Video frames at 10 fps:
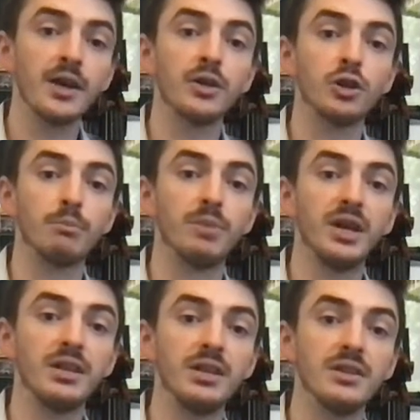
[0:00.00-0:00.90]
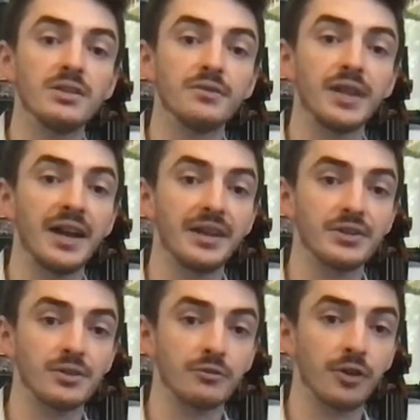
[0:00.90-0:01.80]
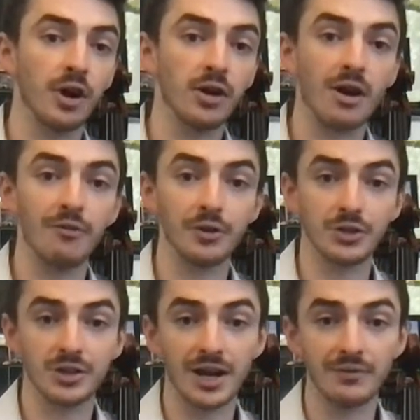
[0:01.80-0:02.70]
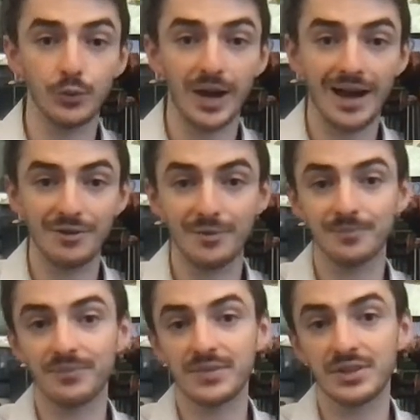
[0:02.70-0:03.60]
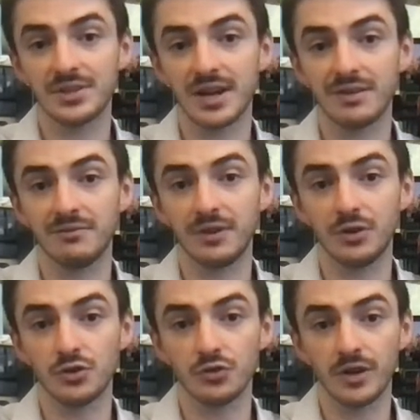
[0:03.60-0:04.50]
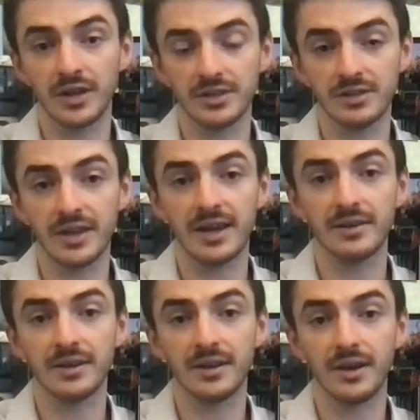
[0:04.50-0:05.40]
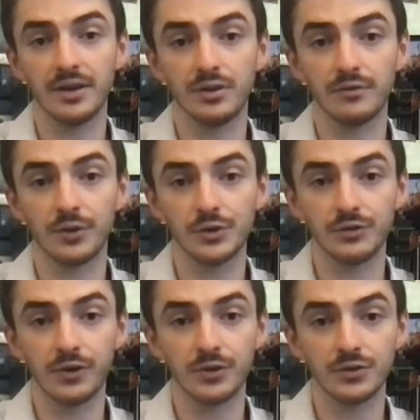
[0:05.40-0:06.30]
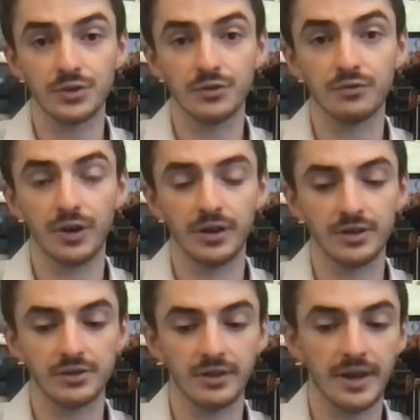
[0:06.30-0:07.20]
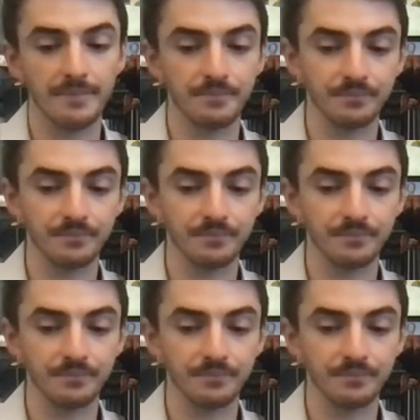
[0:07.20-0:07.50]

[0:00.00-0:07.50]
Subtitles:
Your pinky is flat against the frog, covering the dot if you have it. Second finger is right next to that, and your first finger is right next to that.